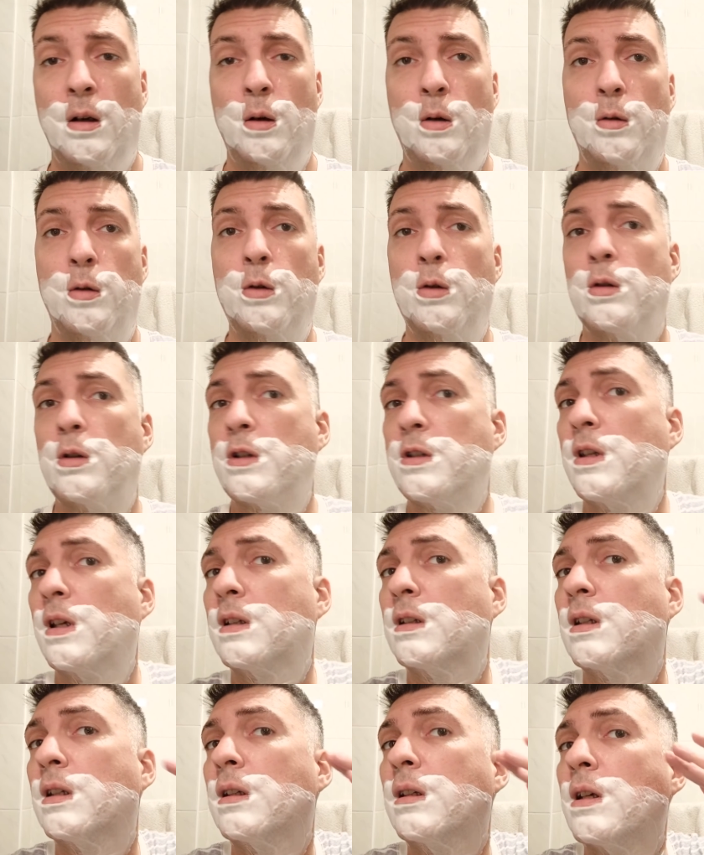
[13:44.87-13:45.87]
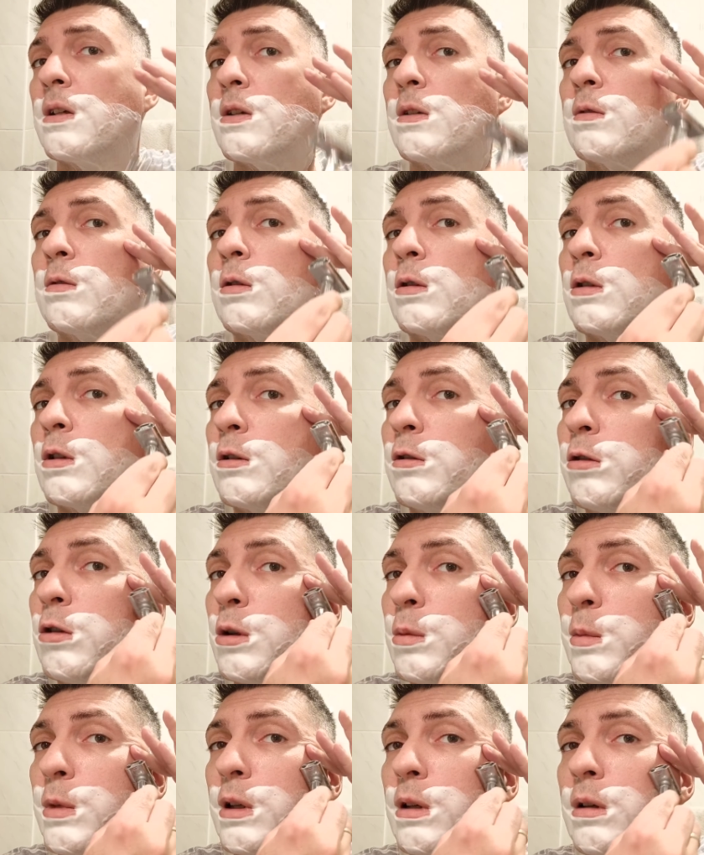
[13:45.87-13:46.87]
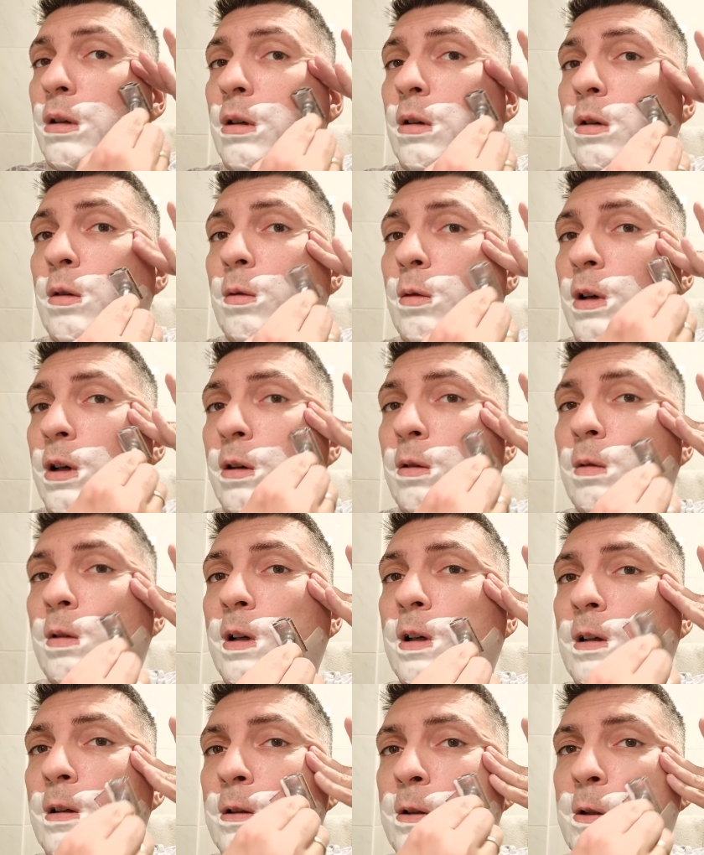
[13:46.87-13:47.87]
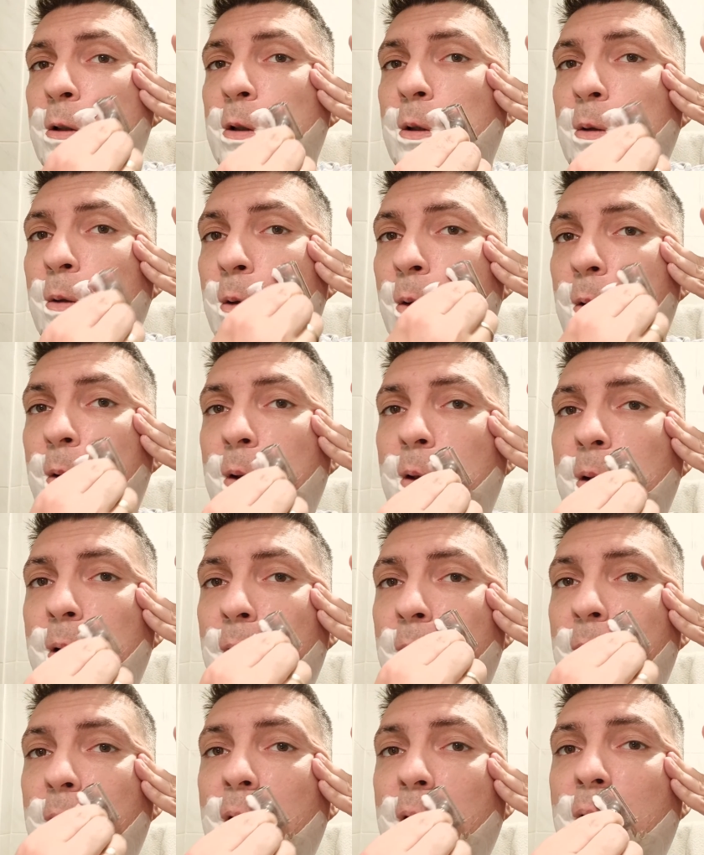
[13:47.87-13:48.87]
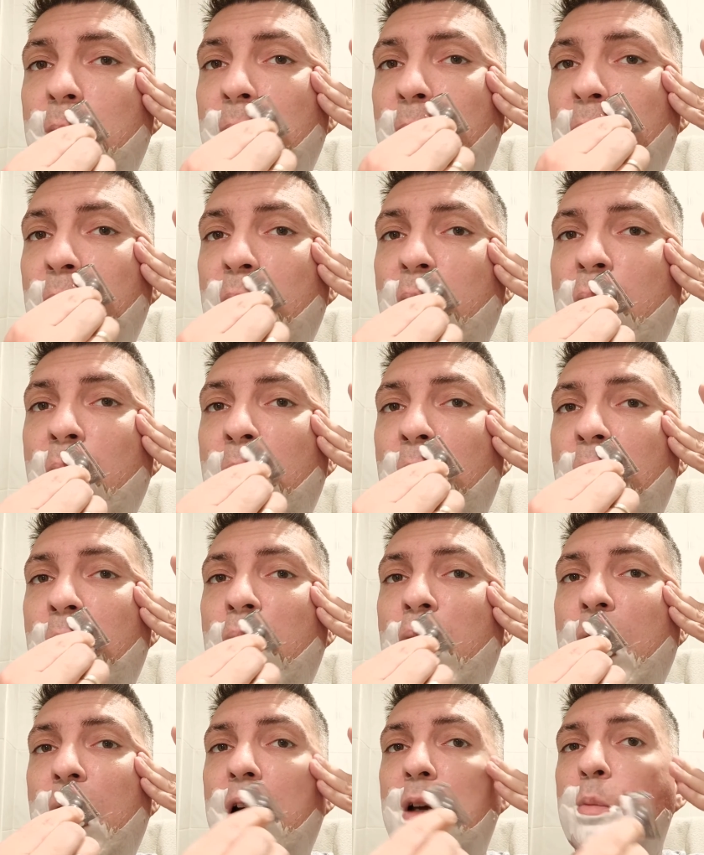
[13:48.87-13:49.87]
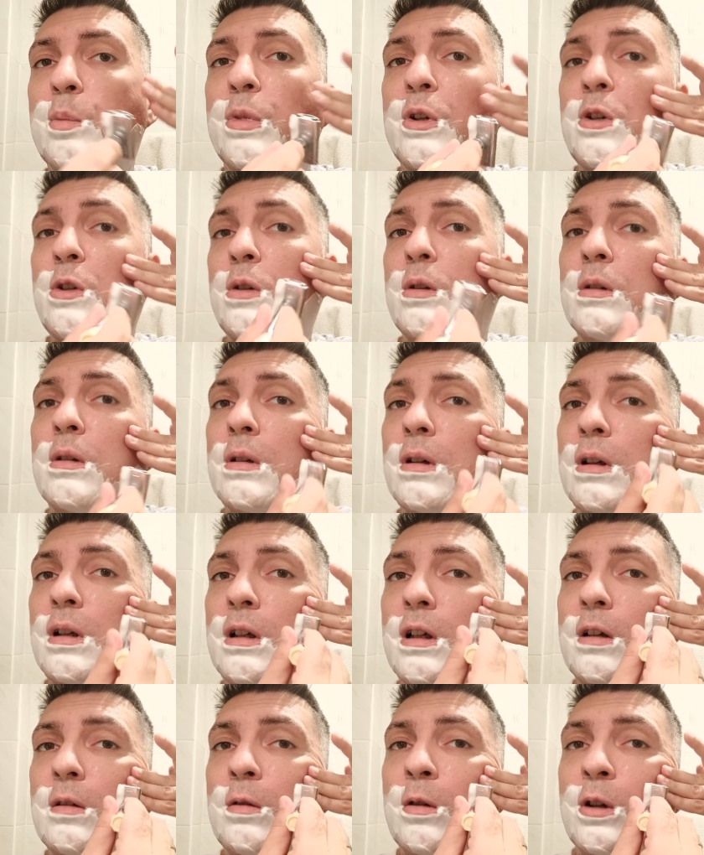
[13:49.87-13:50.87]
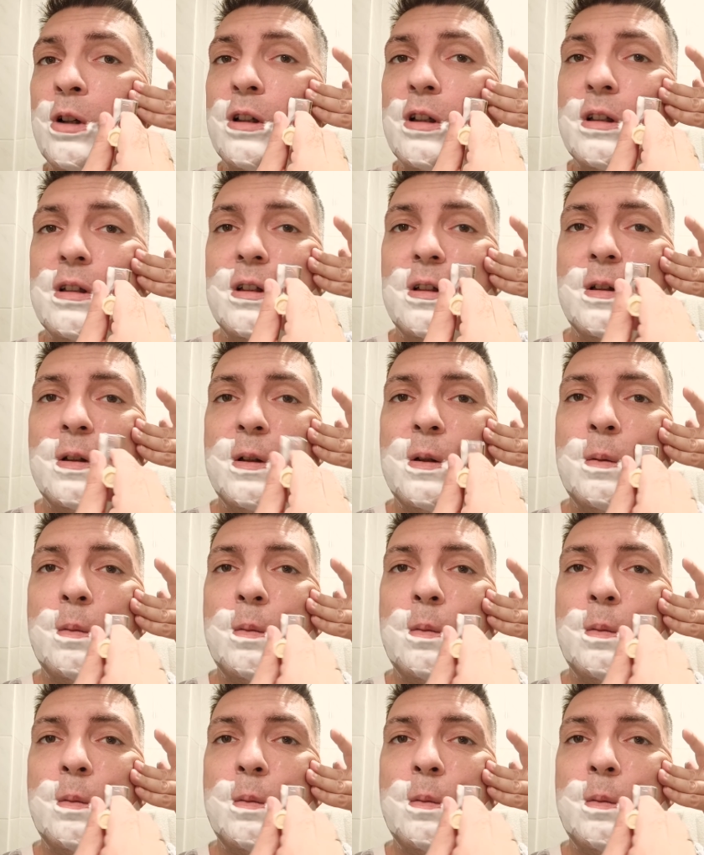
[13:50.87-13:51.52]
Of course that doesn't work for me very well, so I personally avoid it.